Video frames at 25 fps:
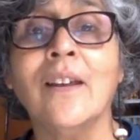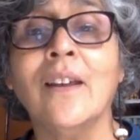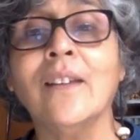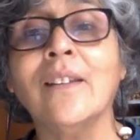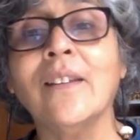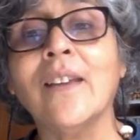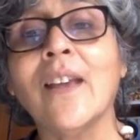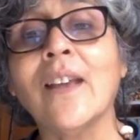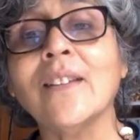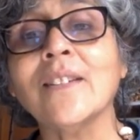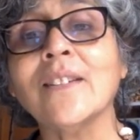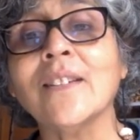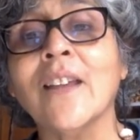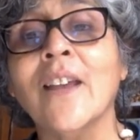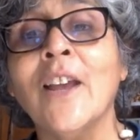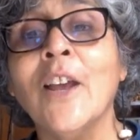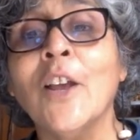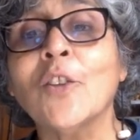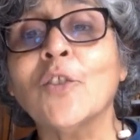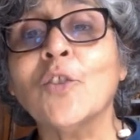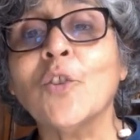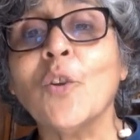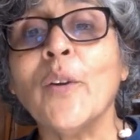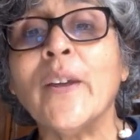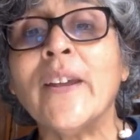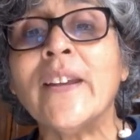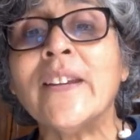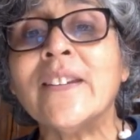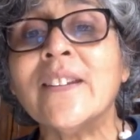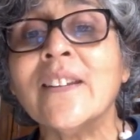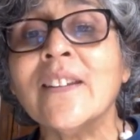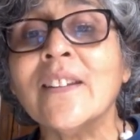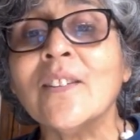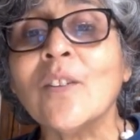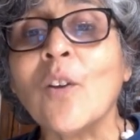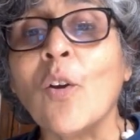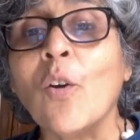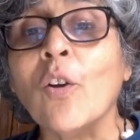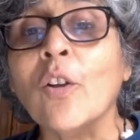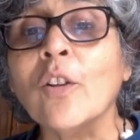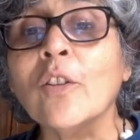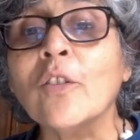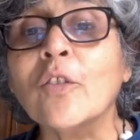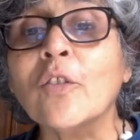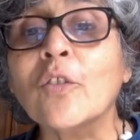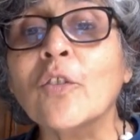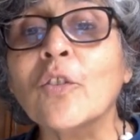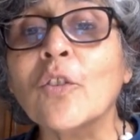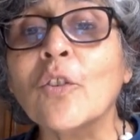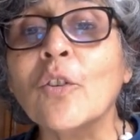Yes, so it is
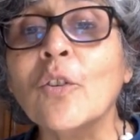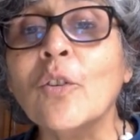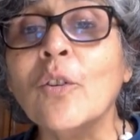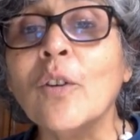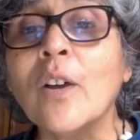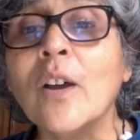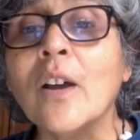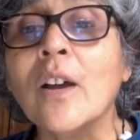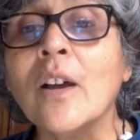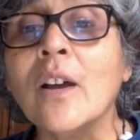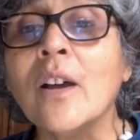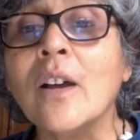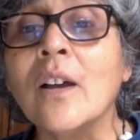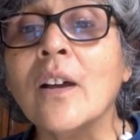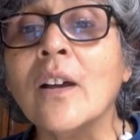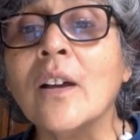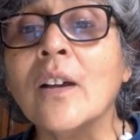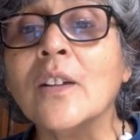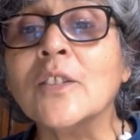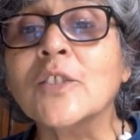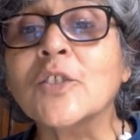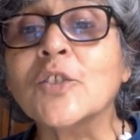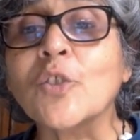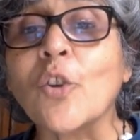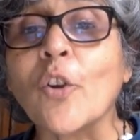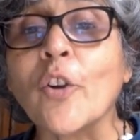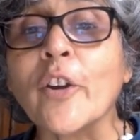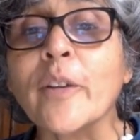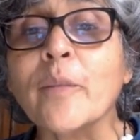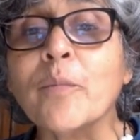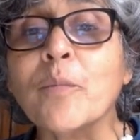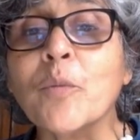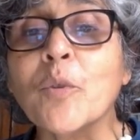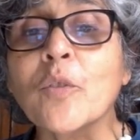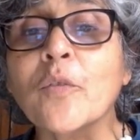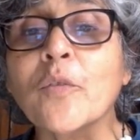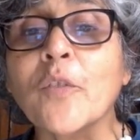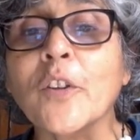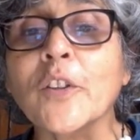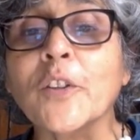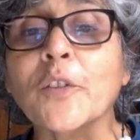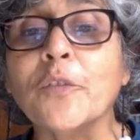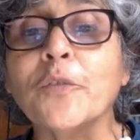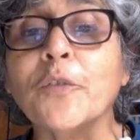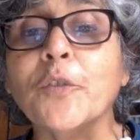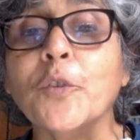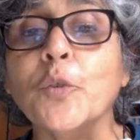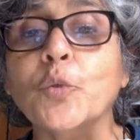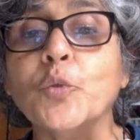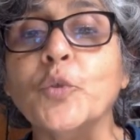also a storybook for the
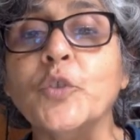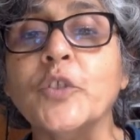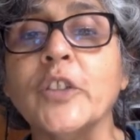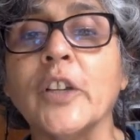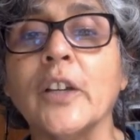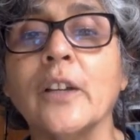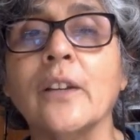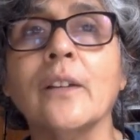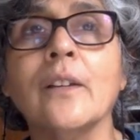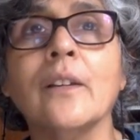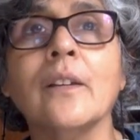future.